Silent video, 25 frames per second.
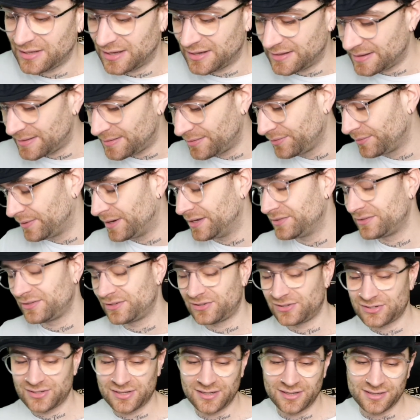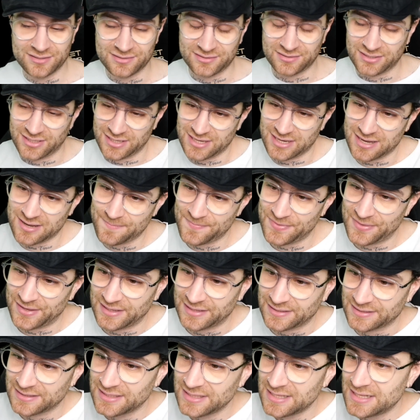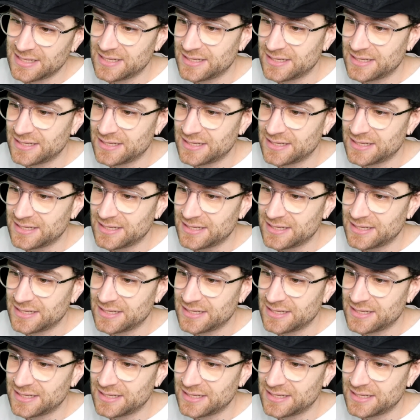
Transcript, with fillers: otherwise, I just can't see it happening.